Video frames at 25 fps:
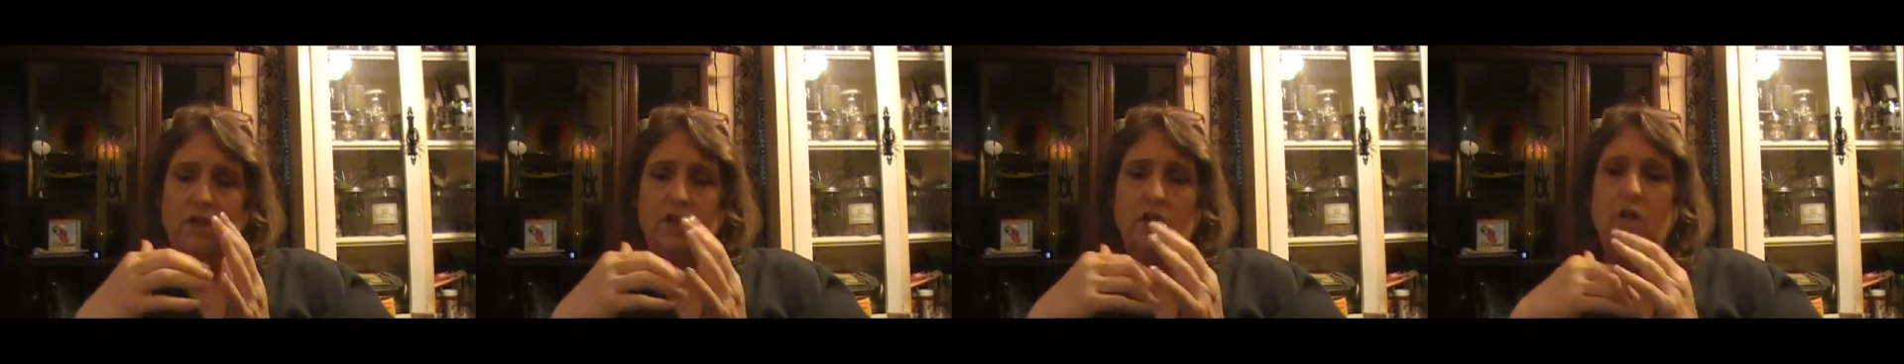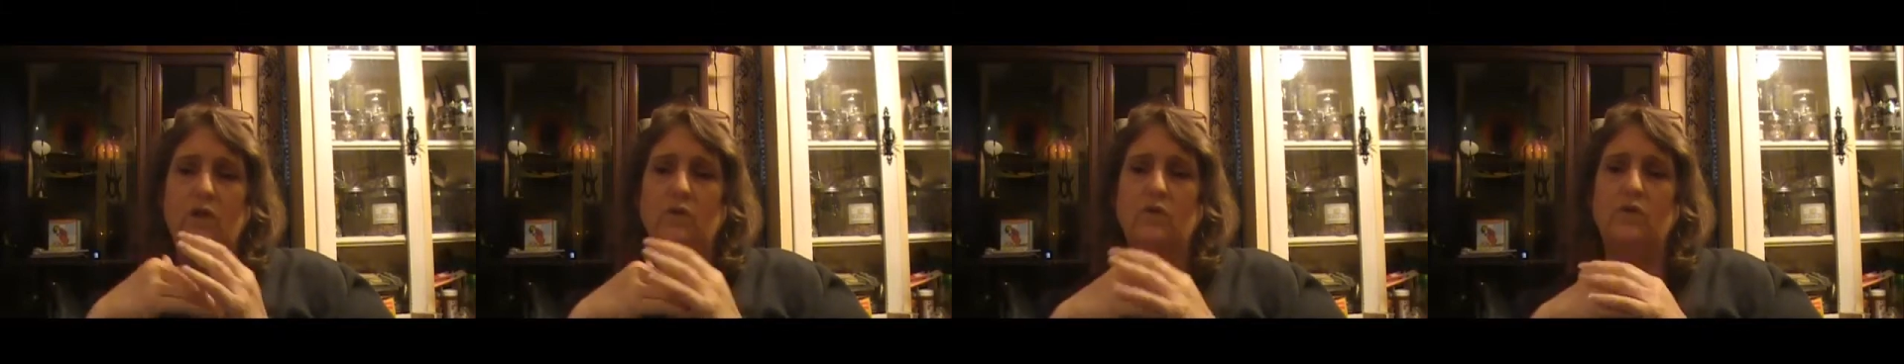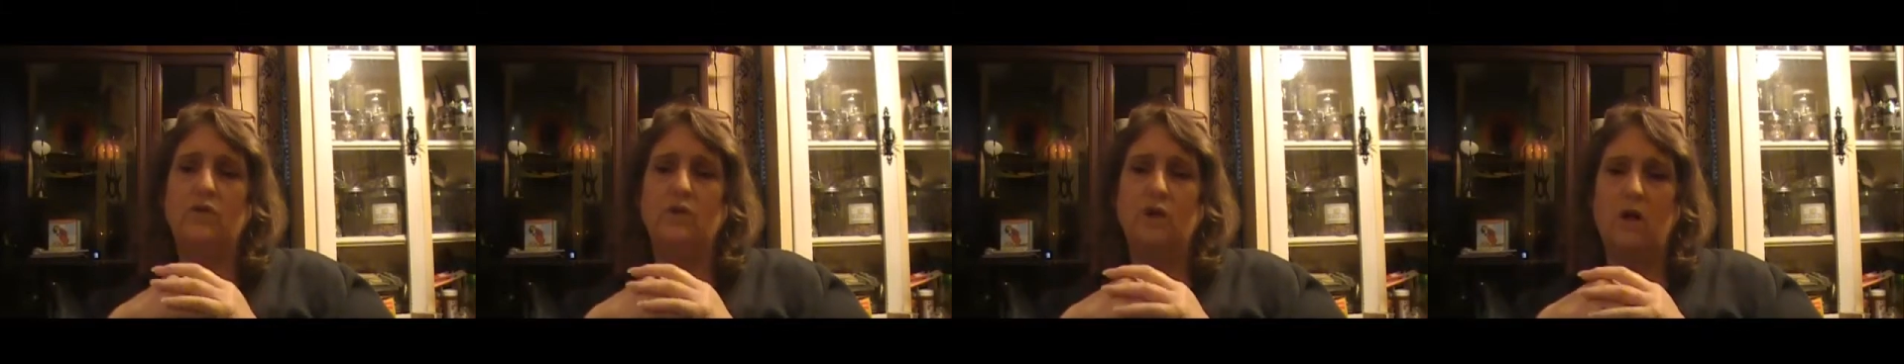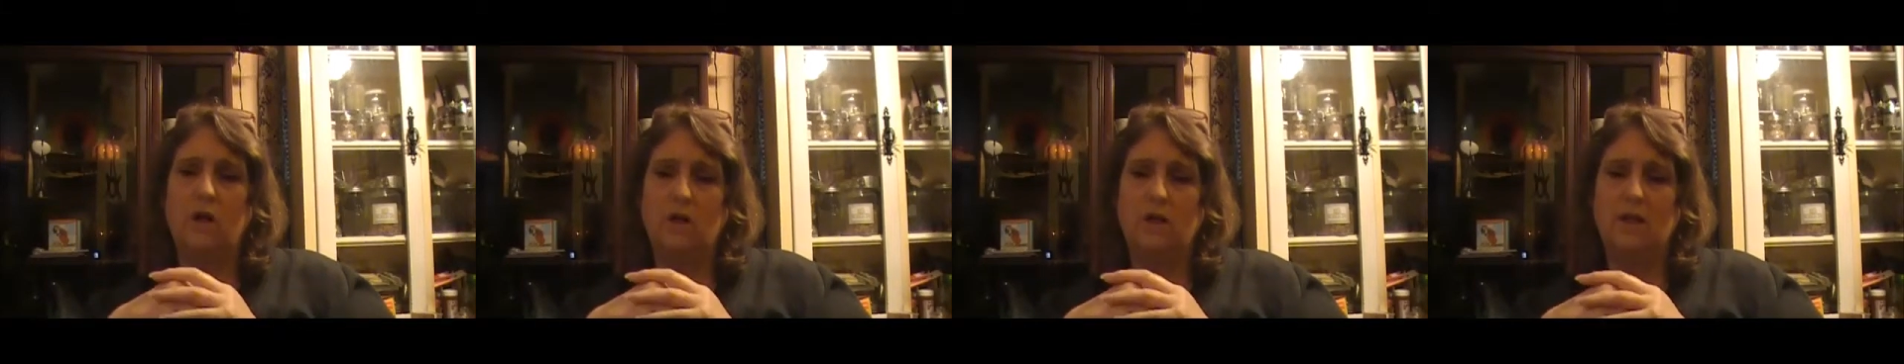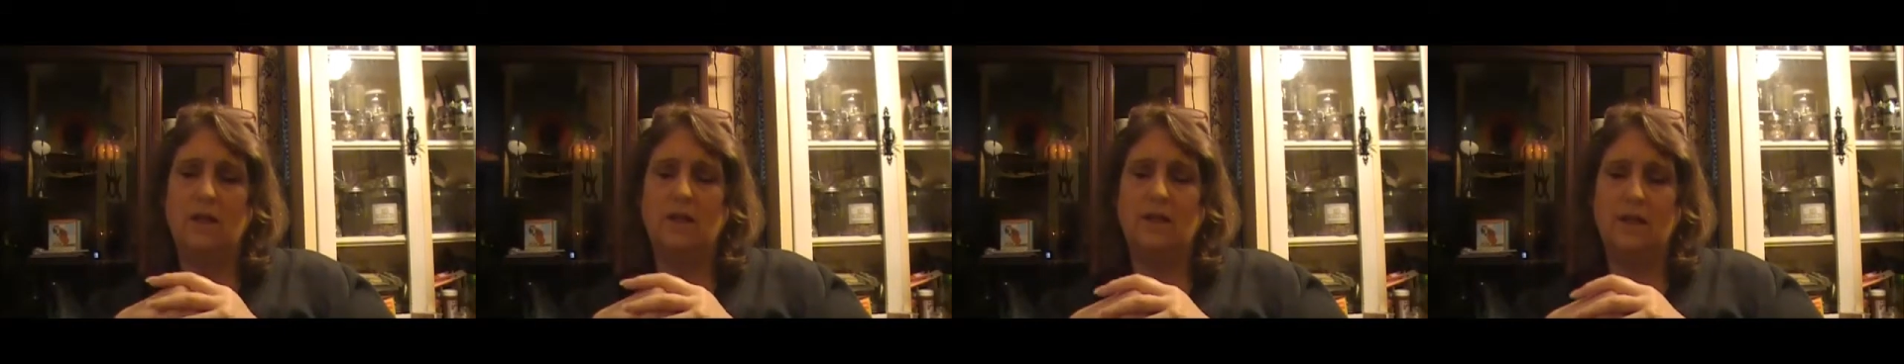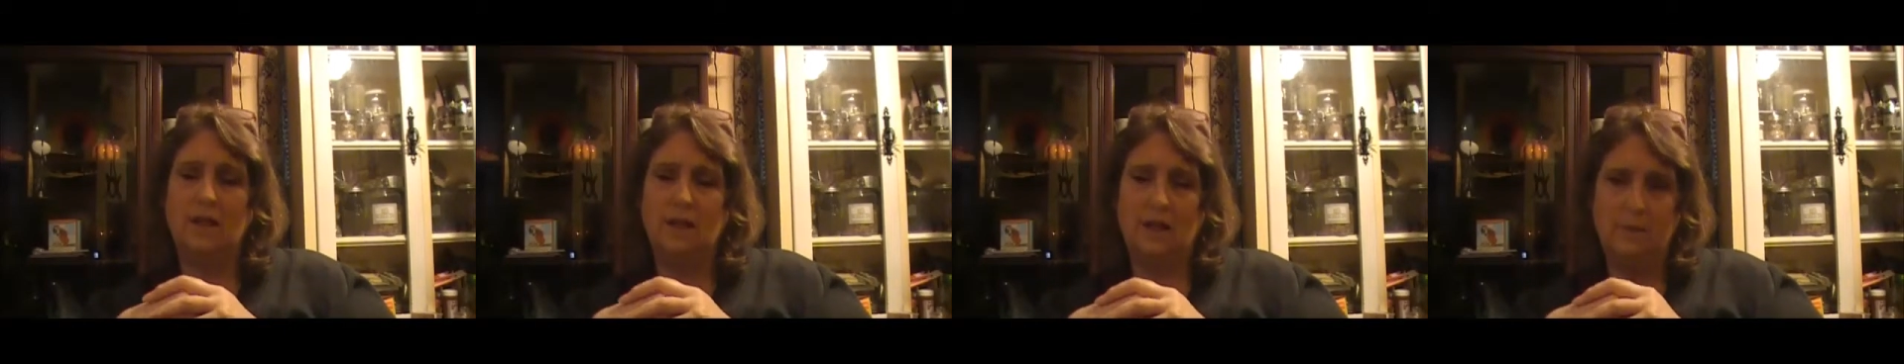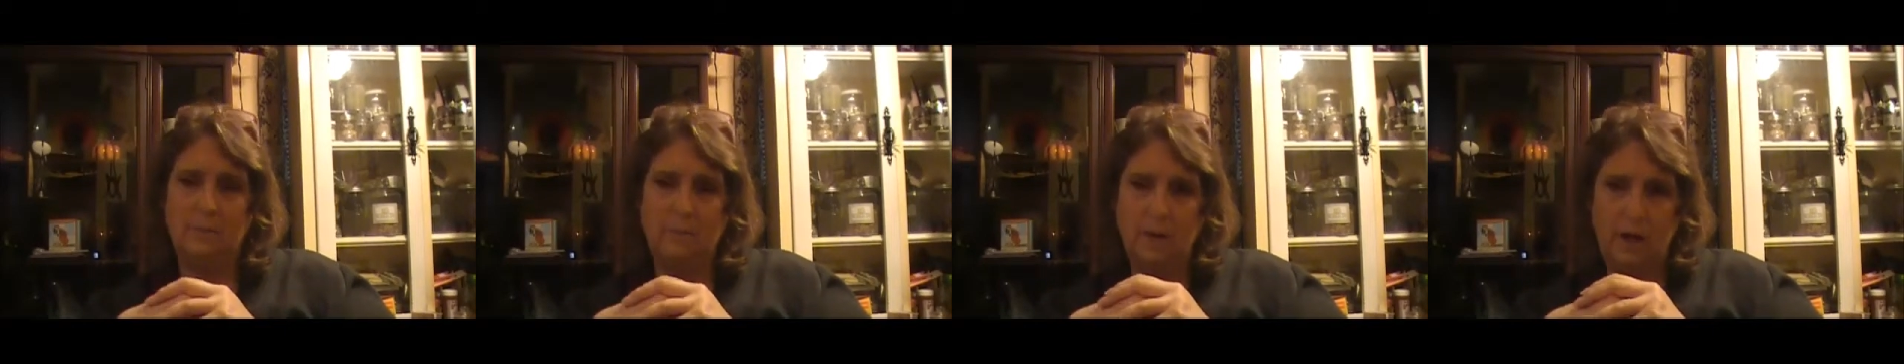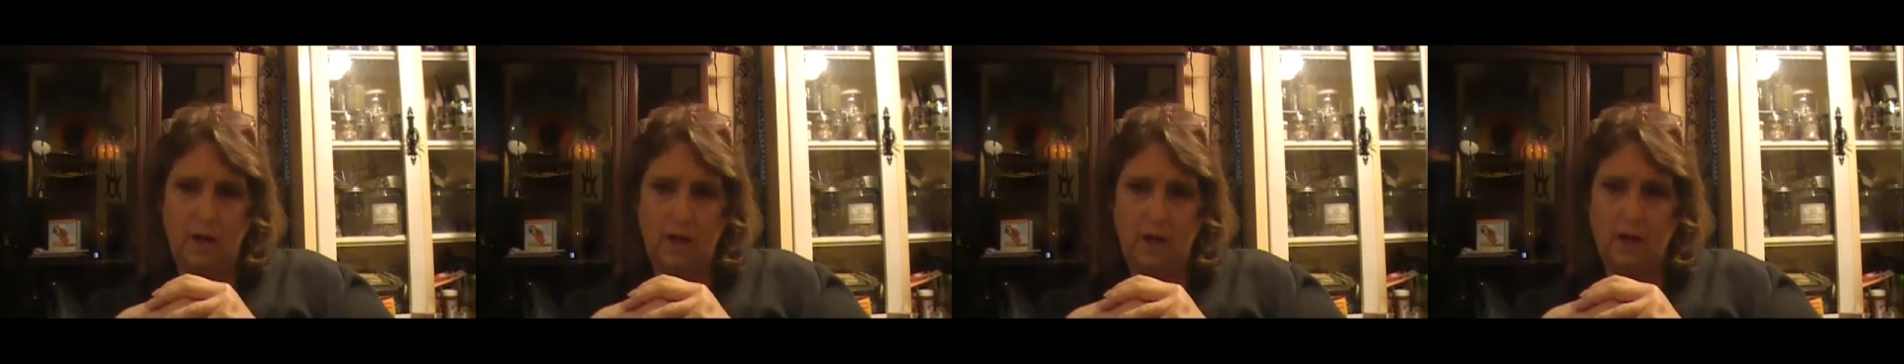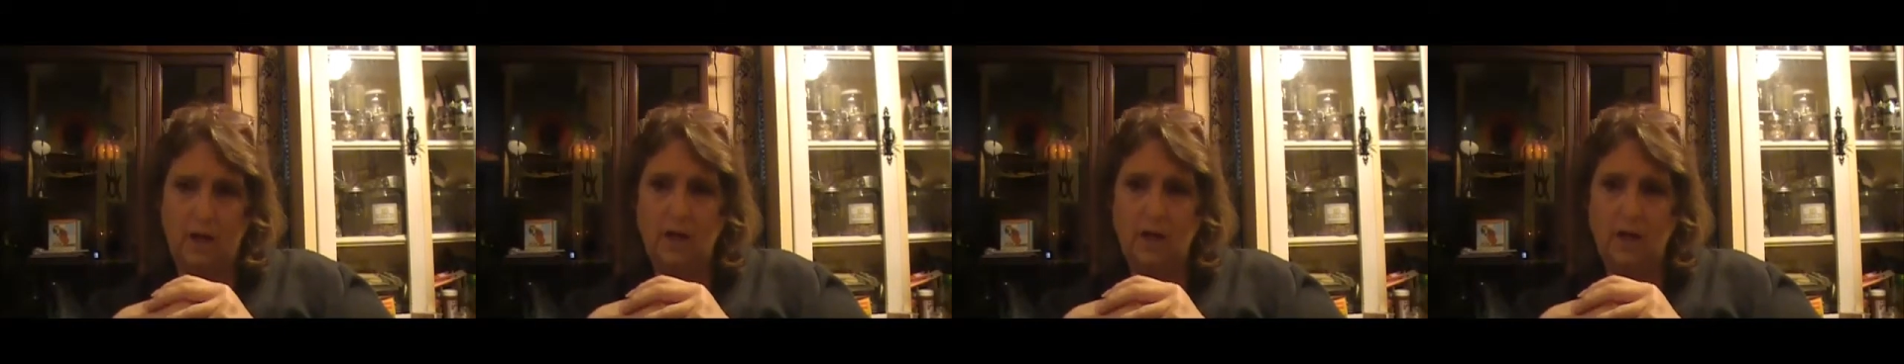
don't start to think about